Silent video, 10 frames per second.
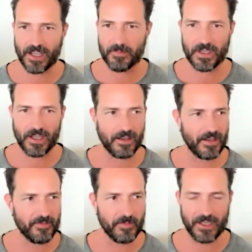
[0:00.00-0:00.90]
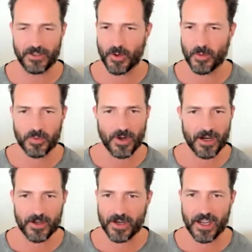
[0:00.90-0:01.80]
I've made no
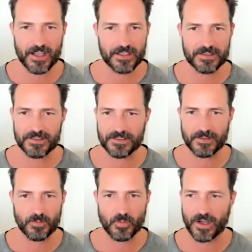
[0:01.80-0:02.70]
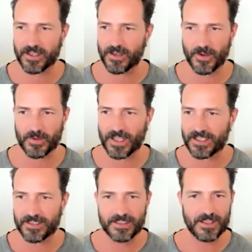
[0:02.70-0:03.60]
progress, like